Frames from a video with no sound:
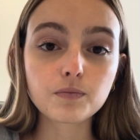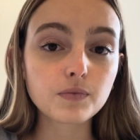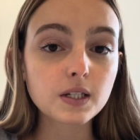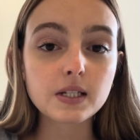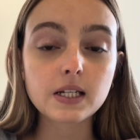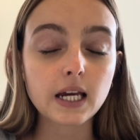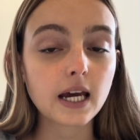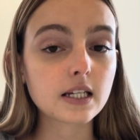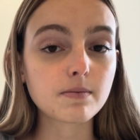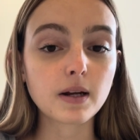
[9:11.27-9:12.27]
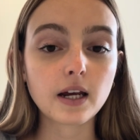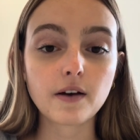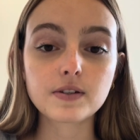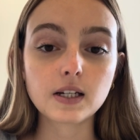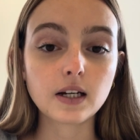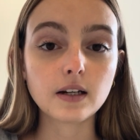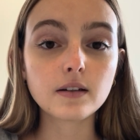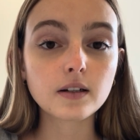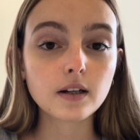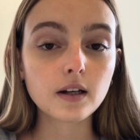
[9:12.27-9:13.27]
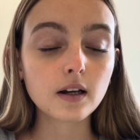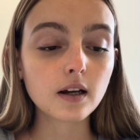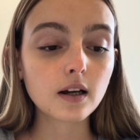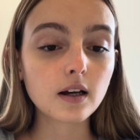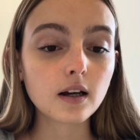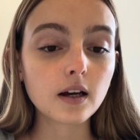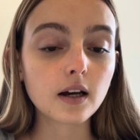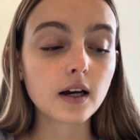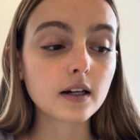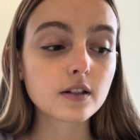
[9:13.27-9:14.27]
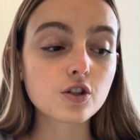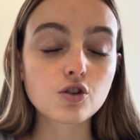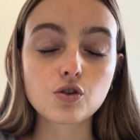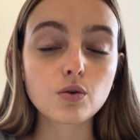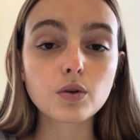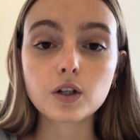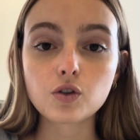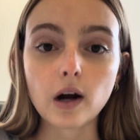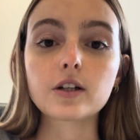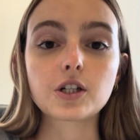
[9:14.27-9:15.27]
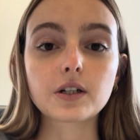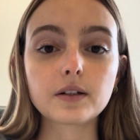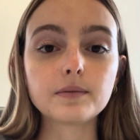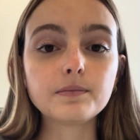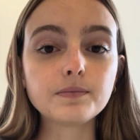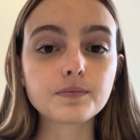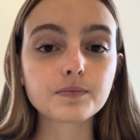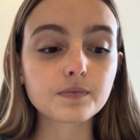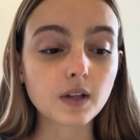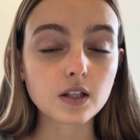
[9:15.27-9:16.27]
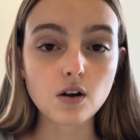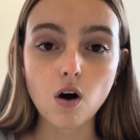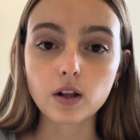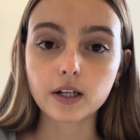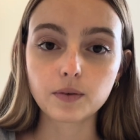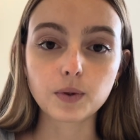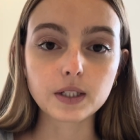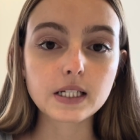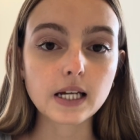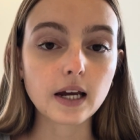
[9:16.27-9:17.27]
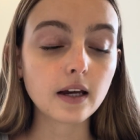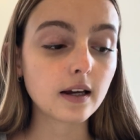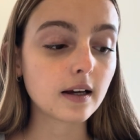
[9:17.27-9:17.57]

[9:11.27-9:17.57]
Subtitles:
this is a case many have seen, and it's truly tragic. That's all I can really say.